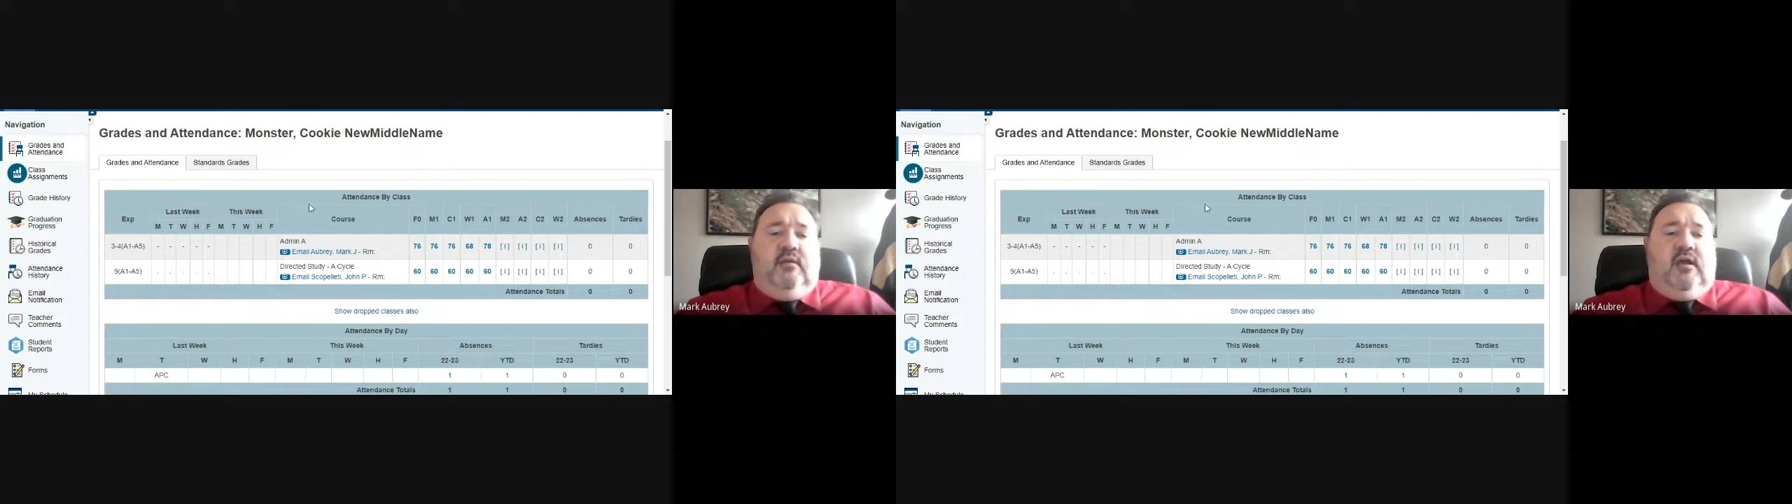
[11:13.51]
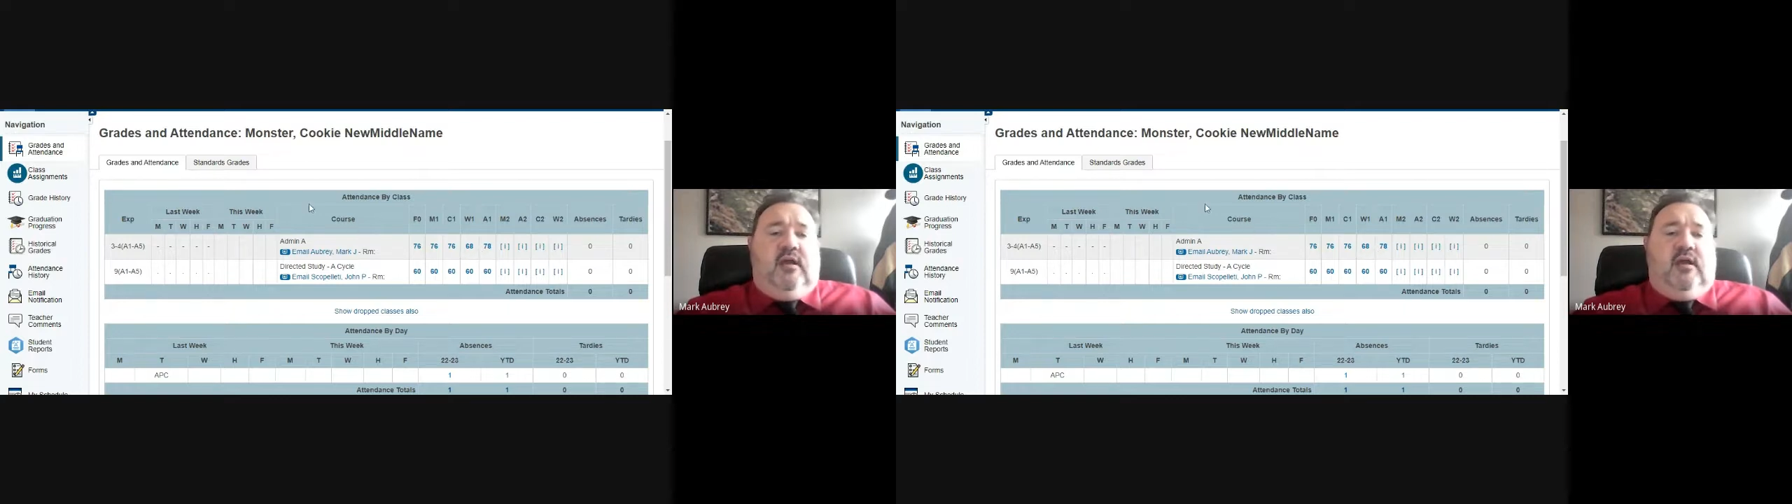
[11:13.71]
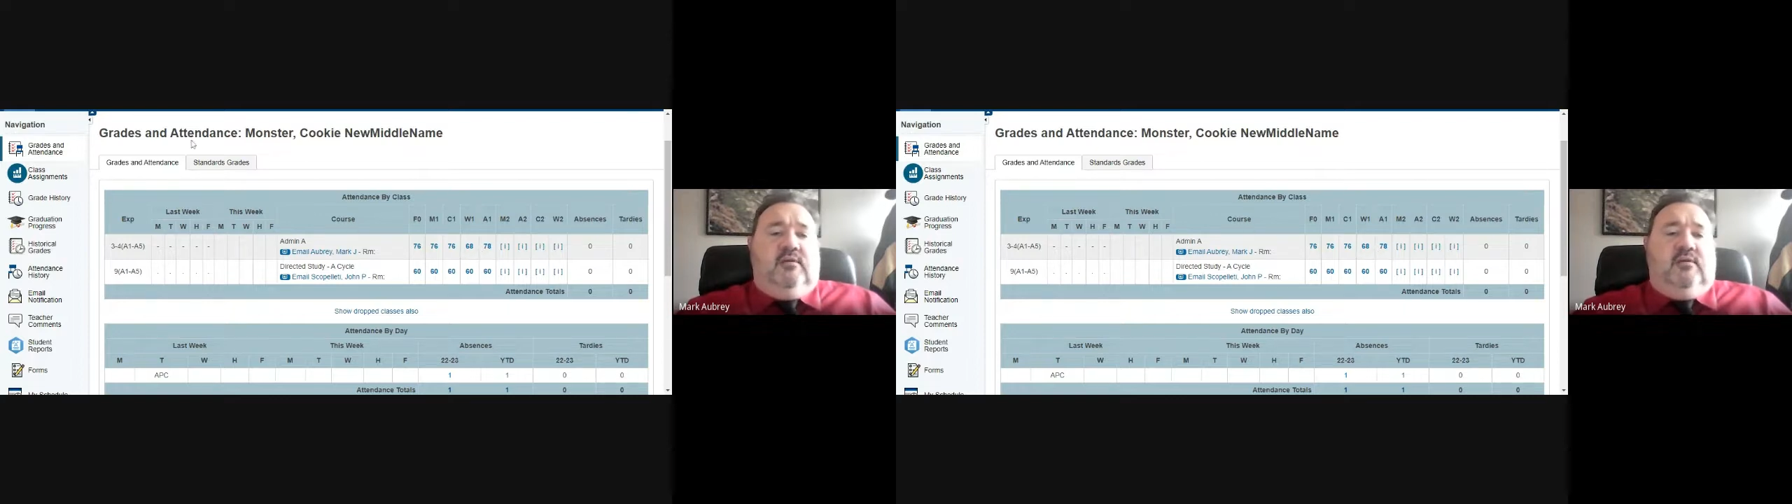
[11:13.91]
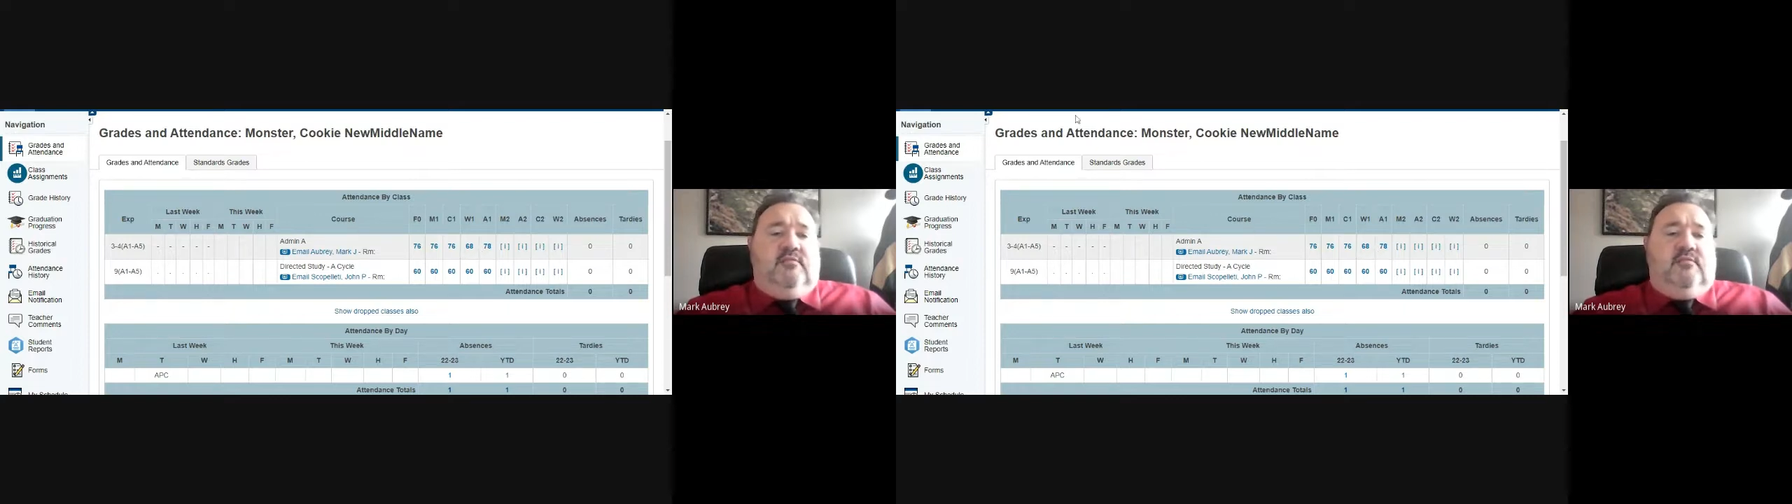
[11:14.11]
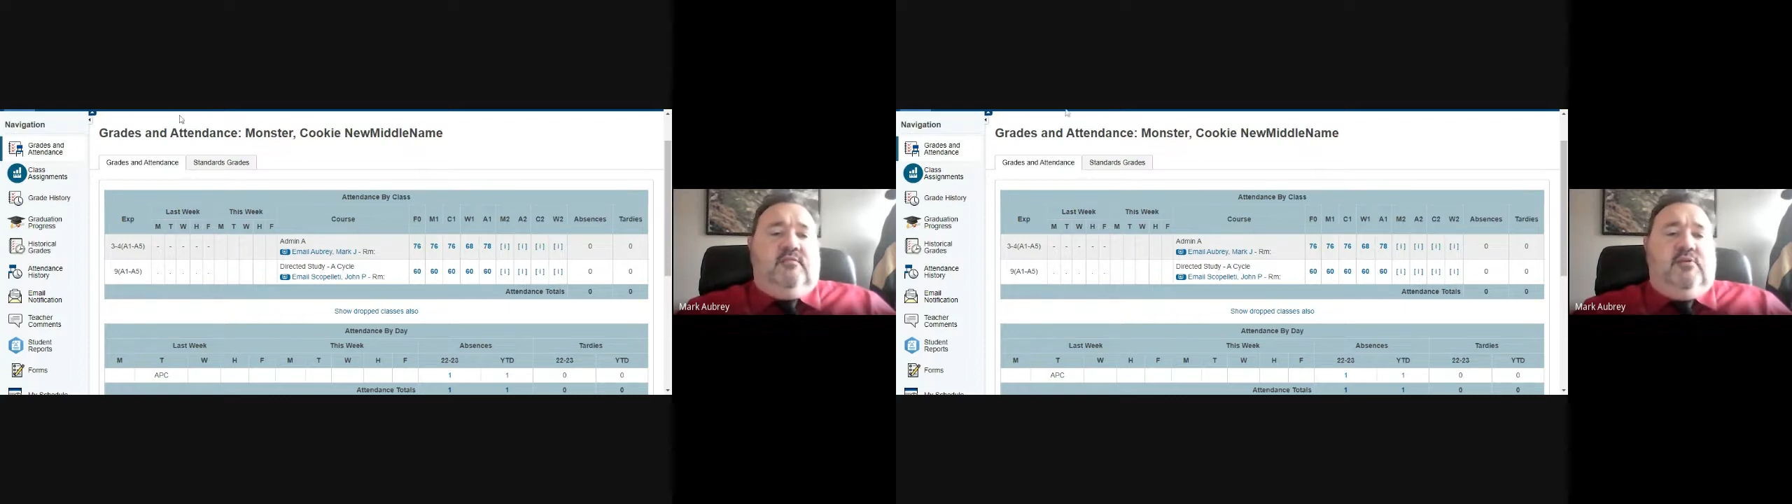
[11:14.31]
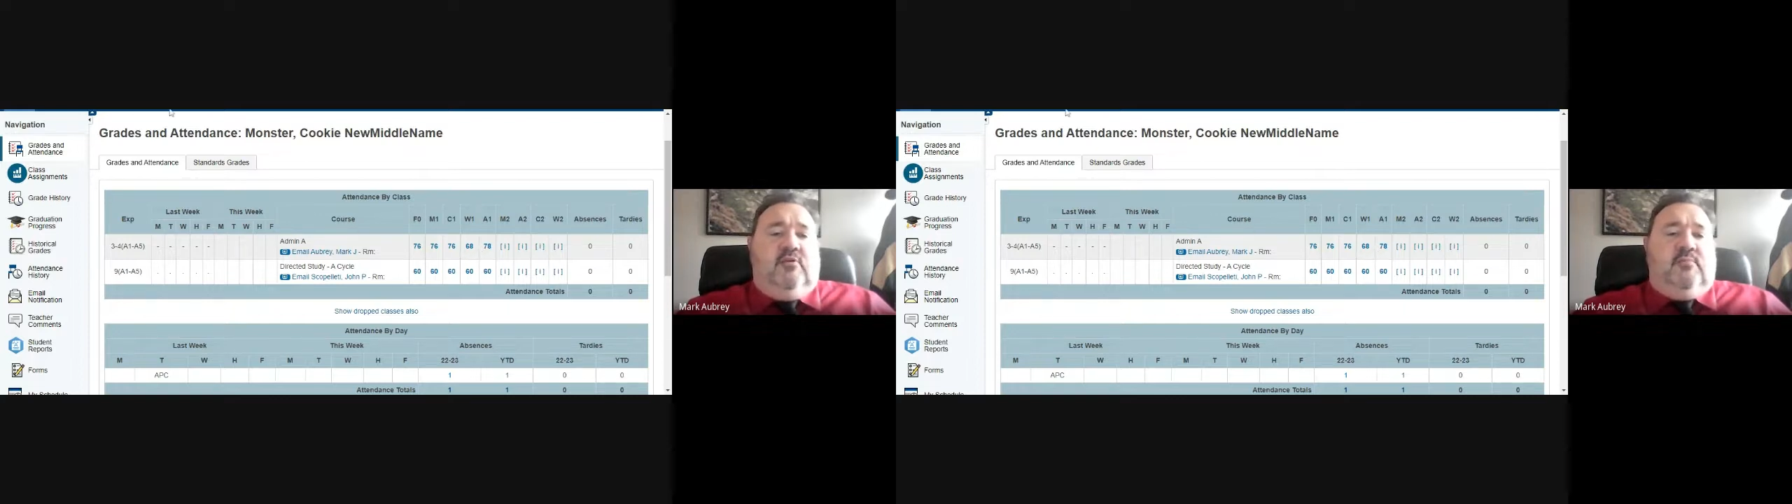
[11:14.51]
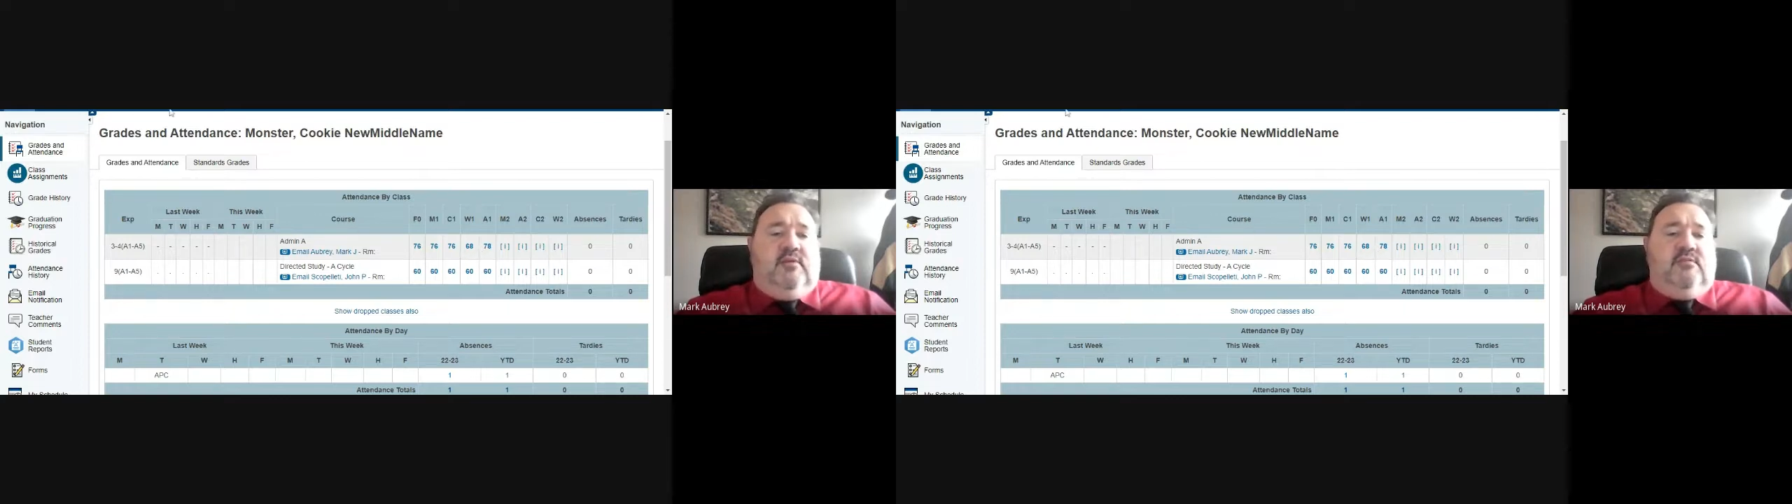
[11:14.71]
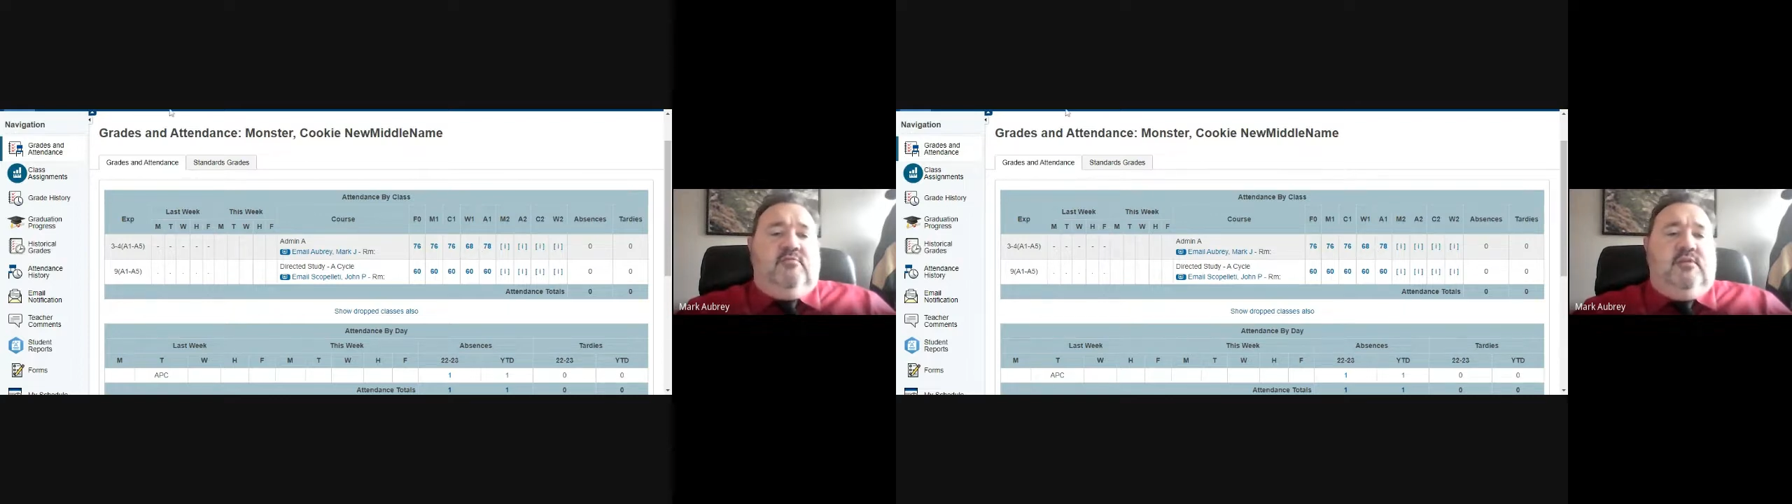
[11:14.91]
I'm going to stop sharing my
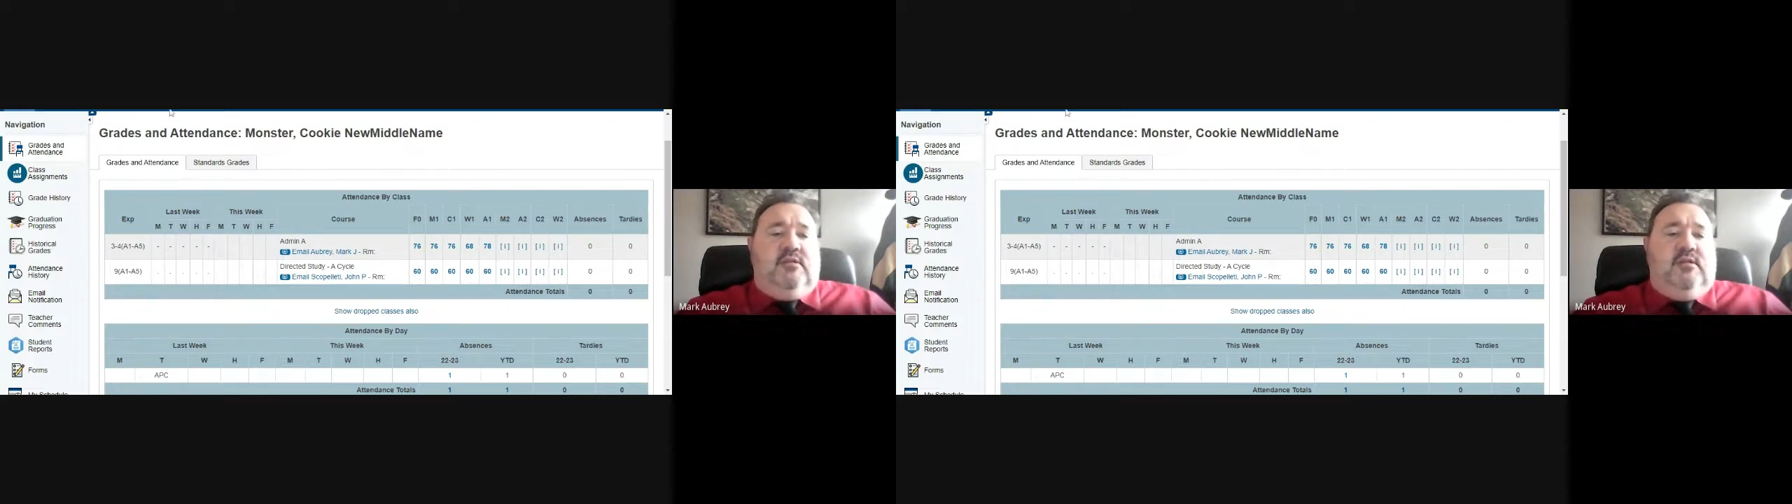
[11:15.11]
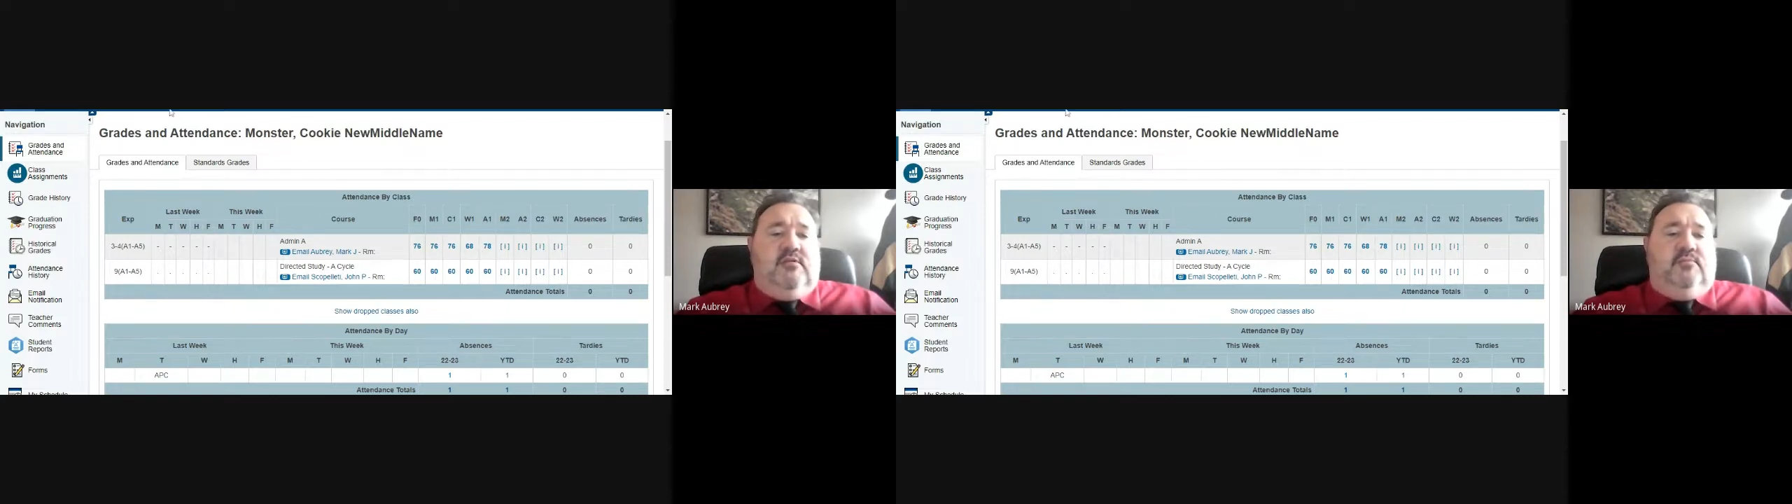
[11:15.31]
screen here.